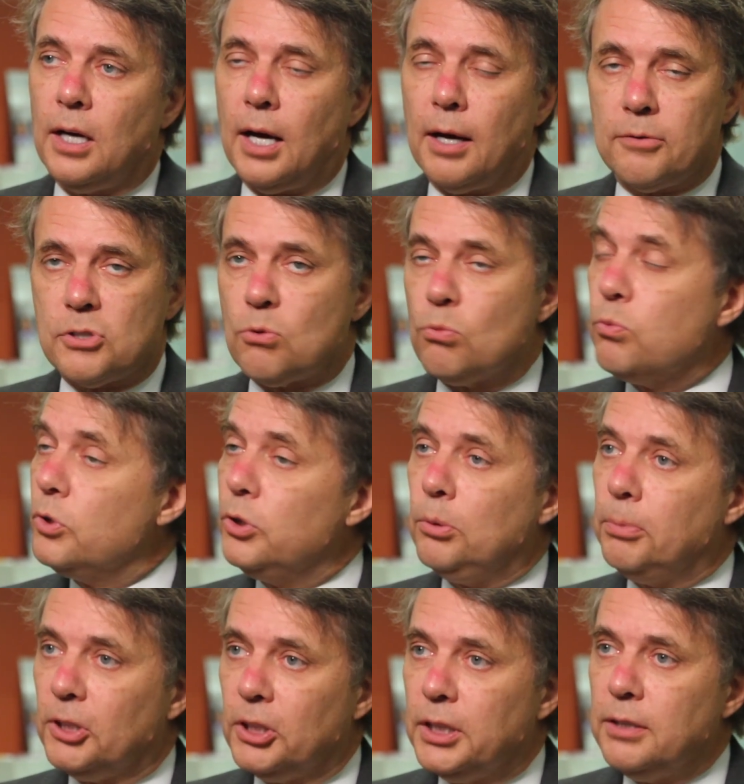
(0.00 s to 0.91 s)
I was a
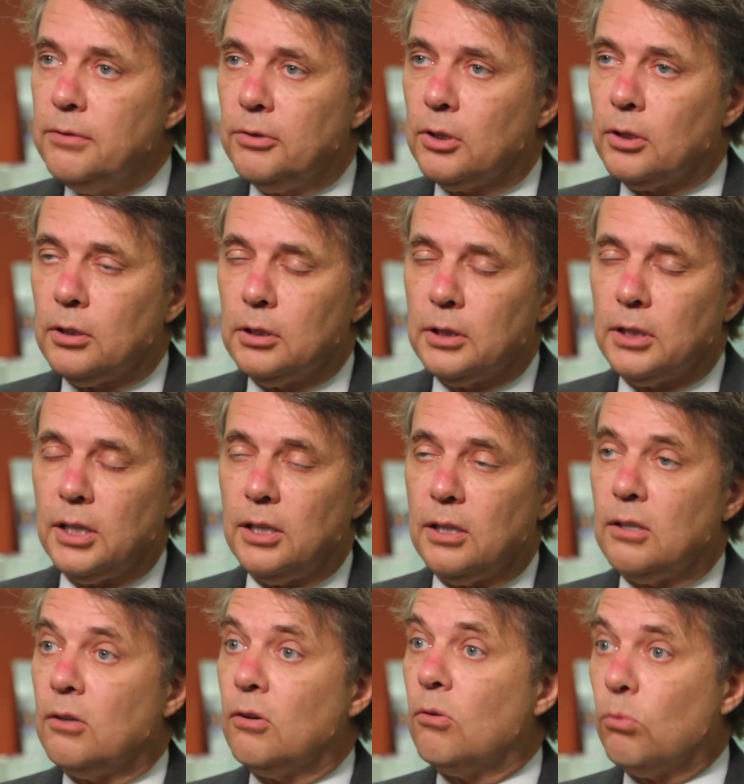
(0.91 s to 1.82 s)
real believer
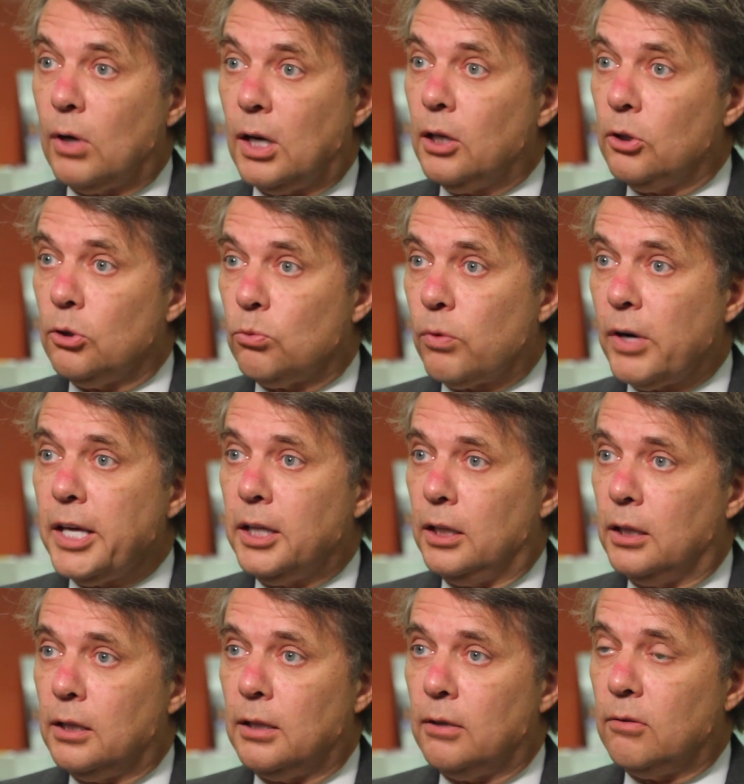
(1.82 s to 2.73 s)
in Ronald
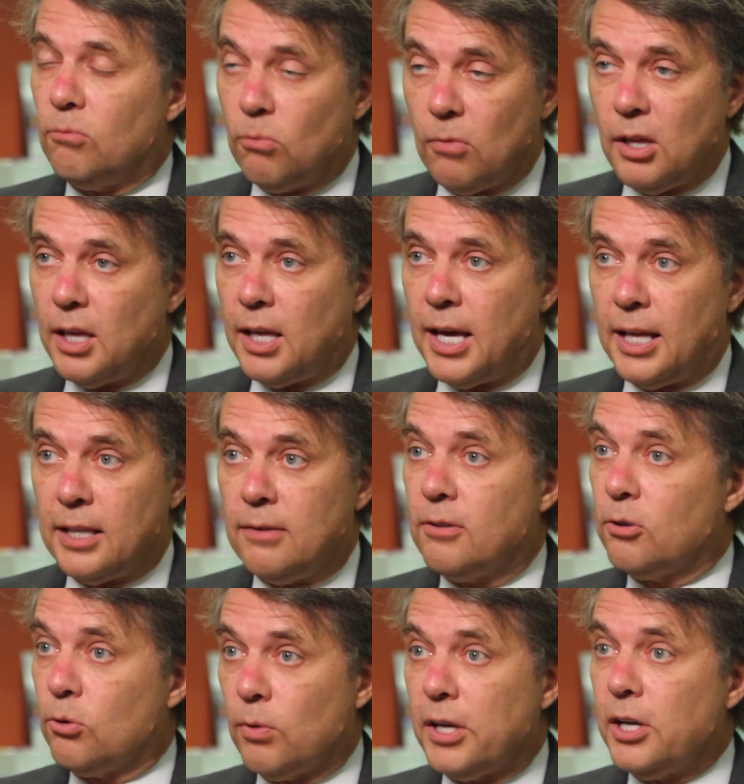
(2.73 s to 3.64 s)
Reagan and
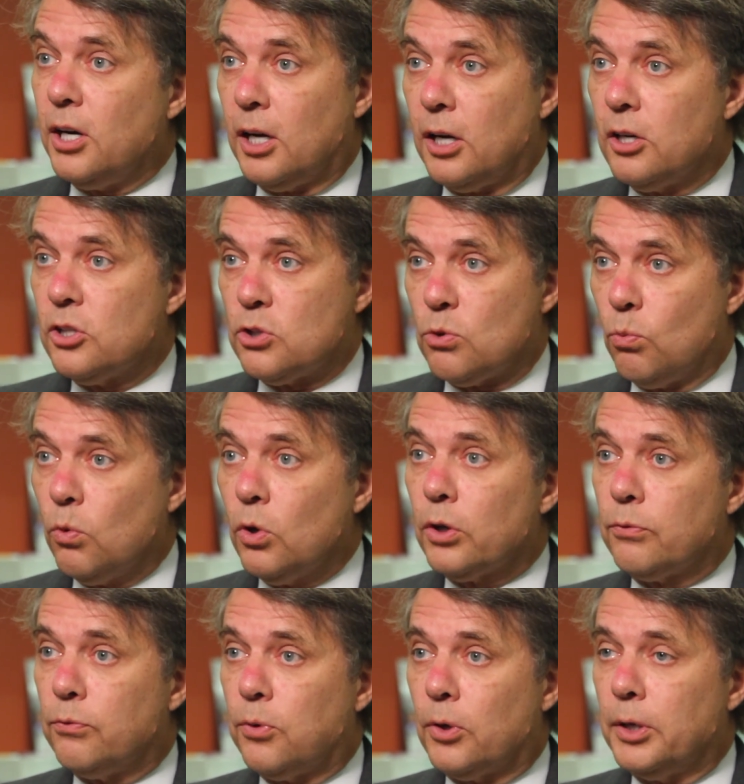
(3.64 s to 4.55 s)
had the great honor to
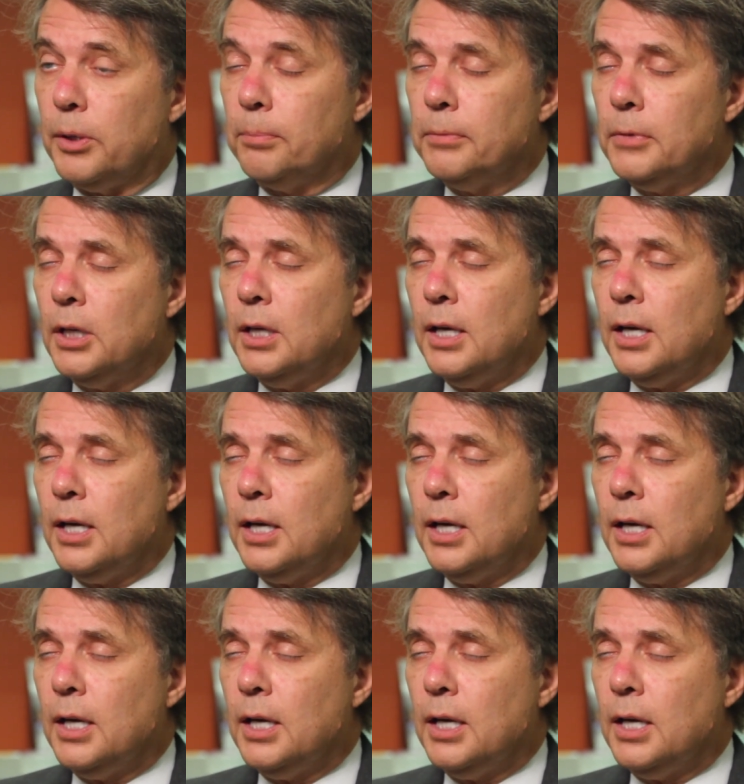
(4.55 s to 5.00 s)
work for him.